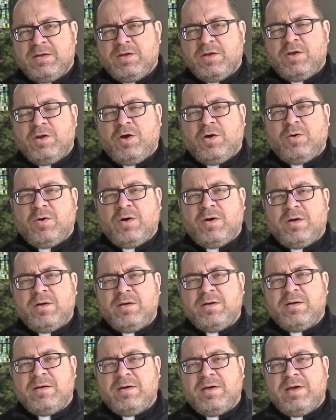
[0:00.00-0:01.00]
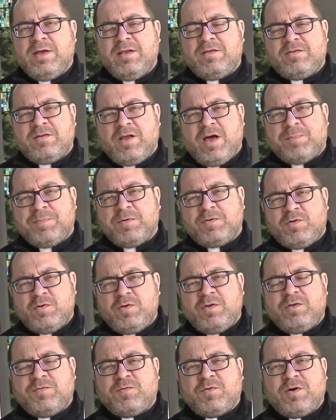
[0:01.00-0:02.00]
You know, it is an
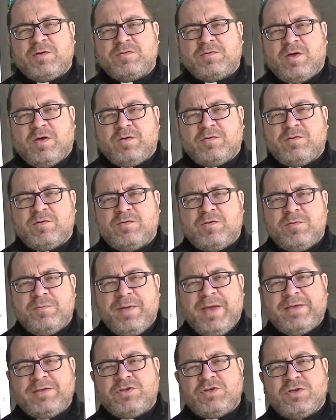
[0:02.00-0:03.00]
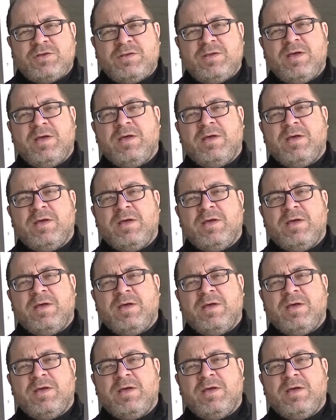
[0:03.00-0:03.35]
opportunity for us also to mention